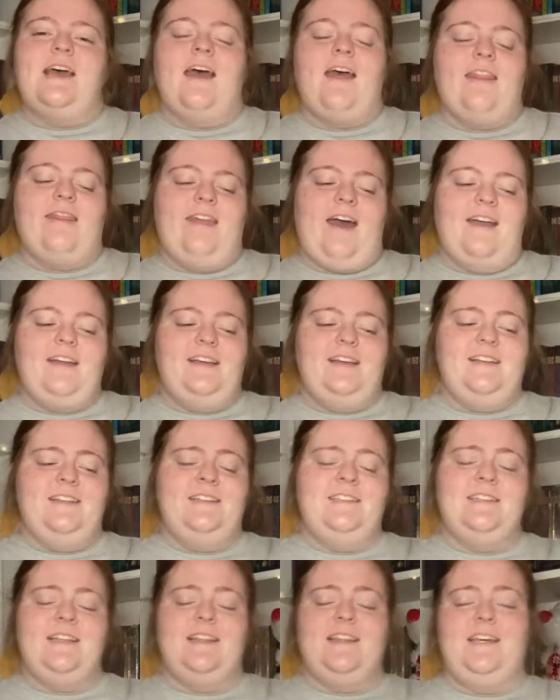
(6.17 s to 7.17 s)
that
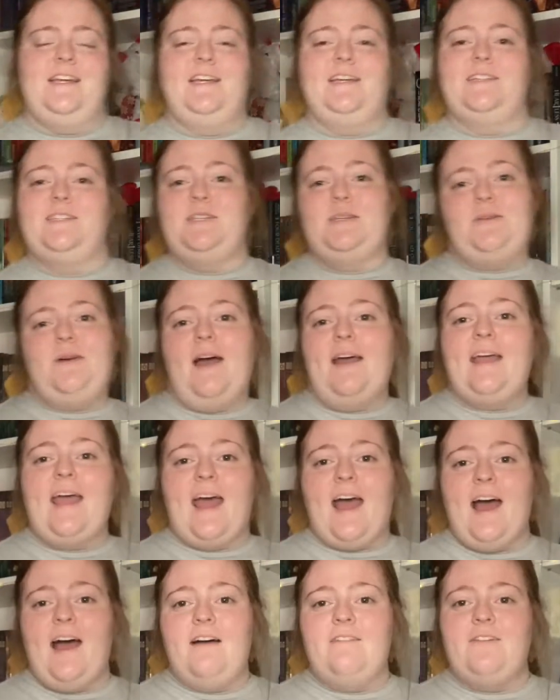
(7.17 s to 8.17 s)
is the "Do I
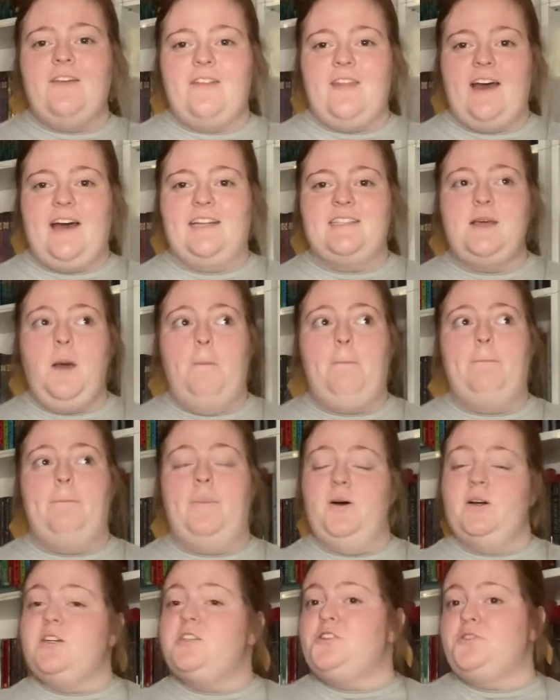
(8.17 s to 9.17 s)
have that
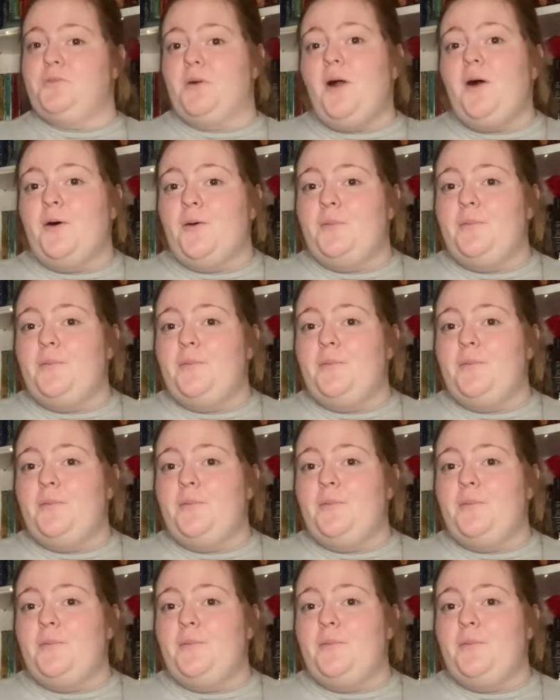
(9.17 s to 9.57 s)
book trope?"